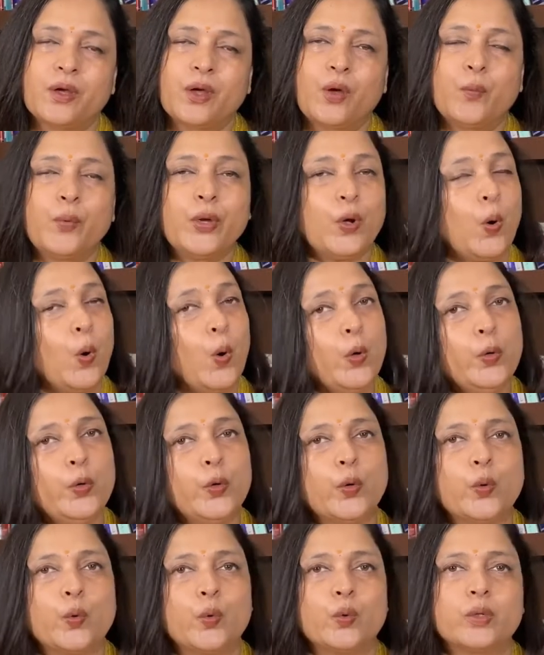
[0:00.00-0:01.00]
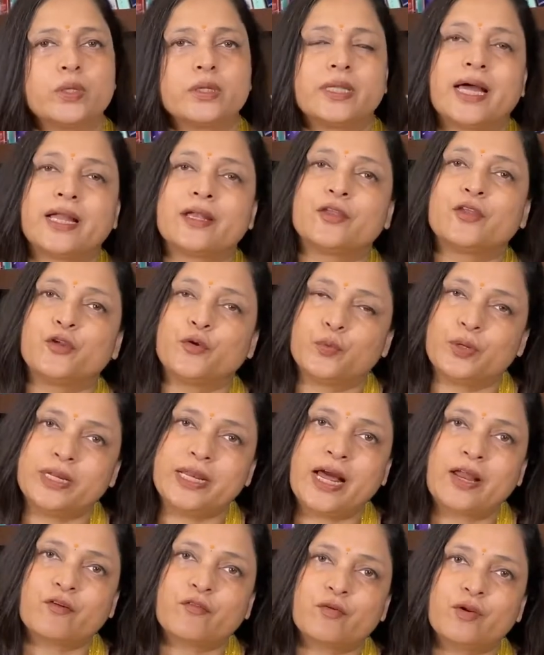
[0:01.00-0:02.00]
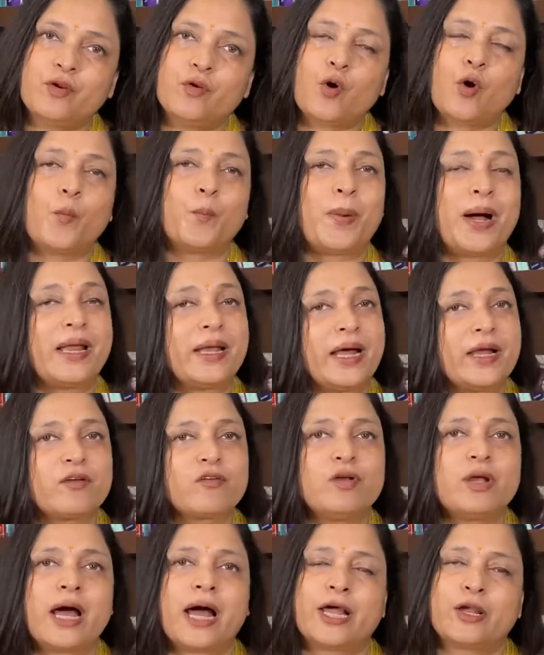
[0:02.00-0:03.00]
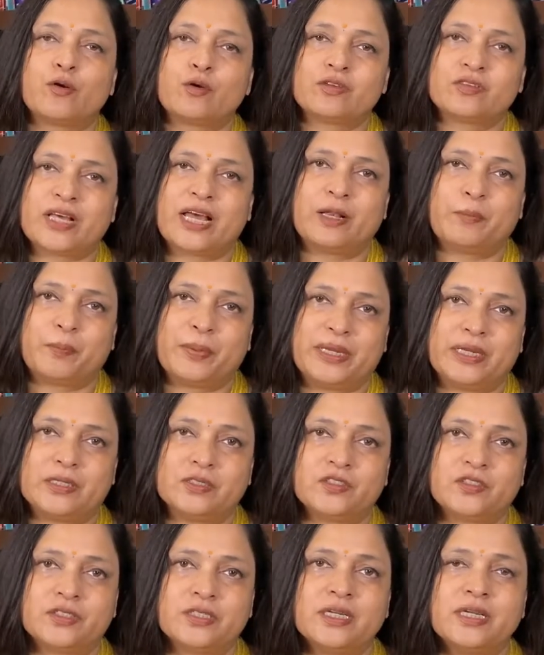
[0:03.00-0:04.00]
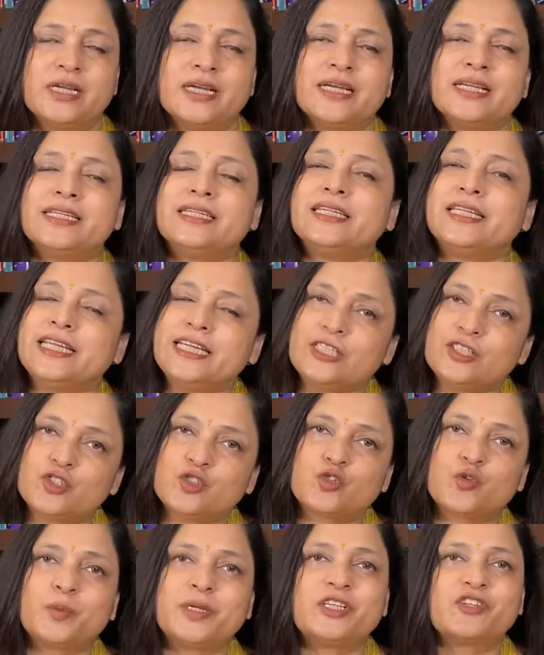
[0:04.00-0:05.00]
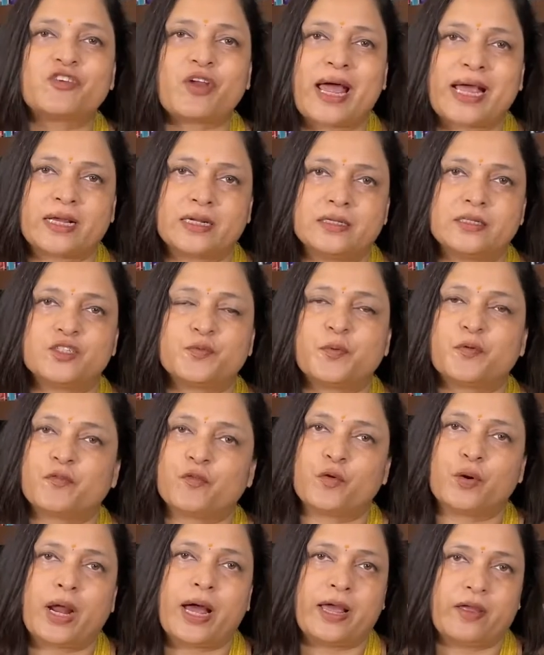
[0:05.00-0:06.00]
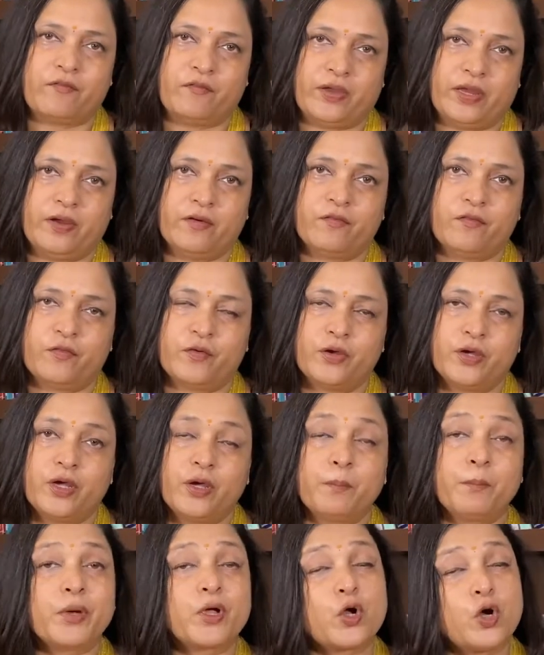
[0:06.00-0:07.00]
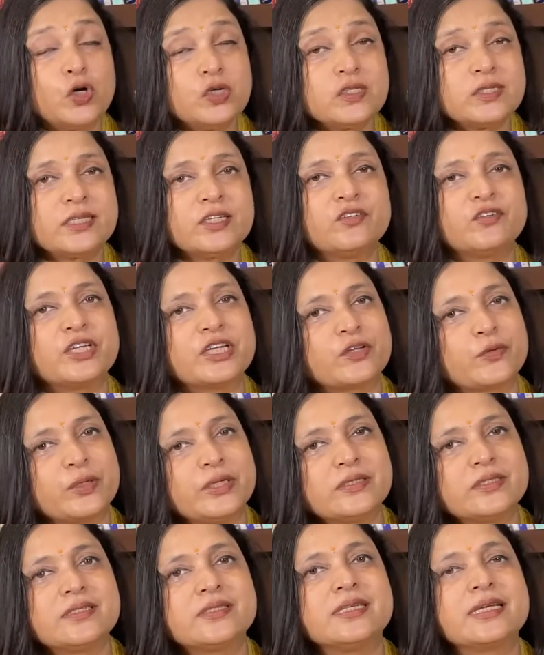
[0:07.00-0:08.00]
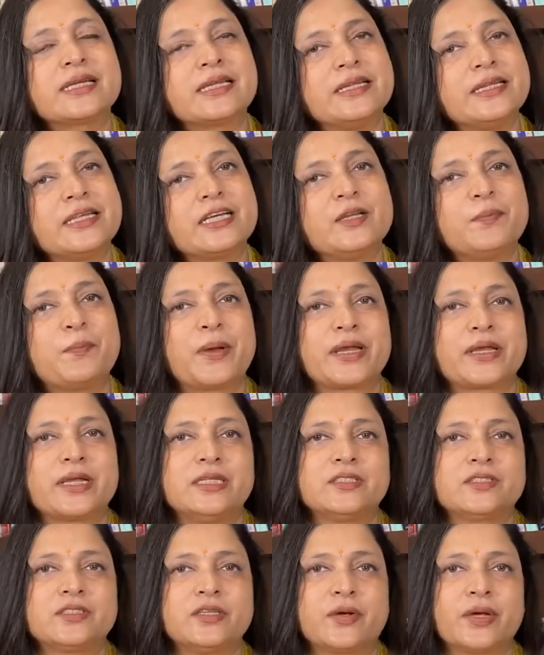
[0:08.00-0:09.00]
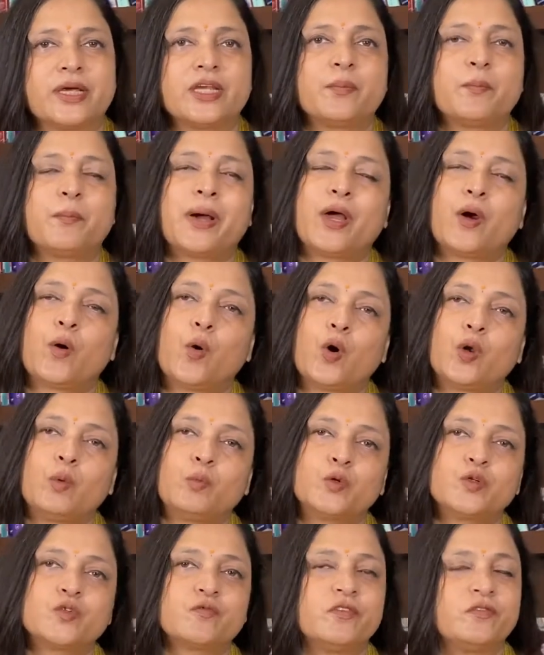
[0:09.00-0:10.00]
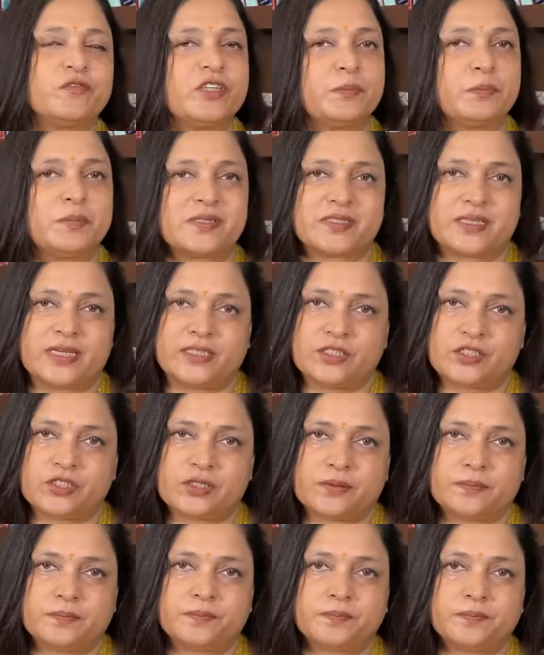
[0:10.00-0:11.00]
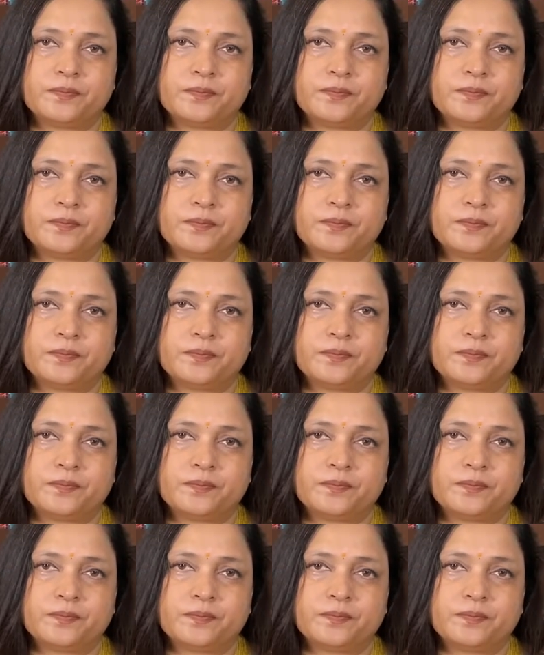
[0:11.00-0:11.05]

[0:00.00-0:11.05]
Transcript: We all know that unilateral or bilateral hydrosalpinx needs to be tackled before IVF because it decreases the clinical pregnancy rate by almost 50%.